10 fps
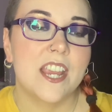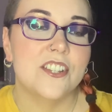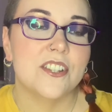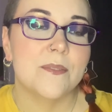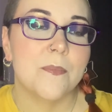
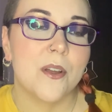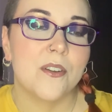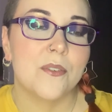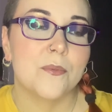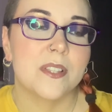ancient and
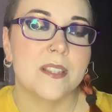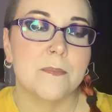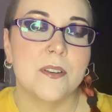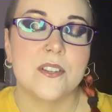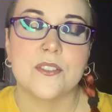modern, with
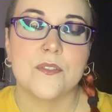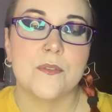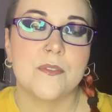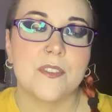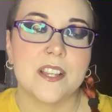spiritual
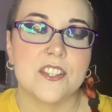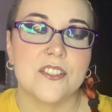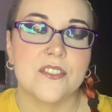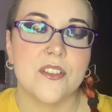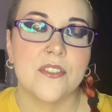
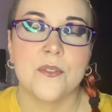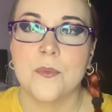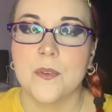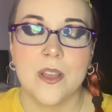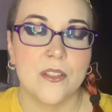reflections
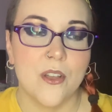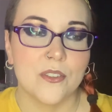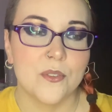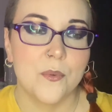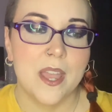
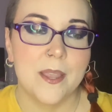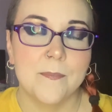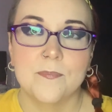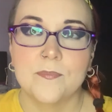along the way.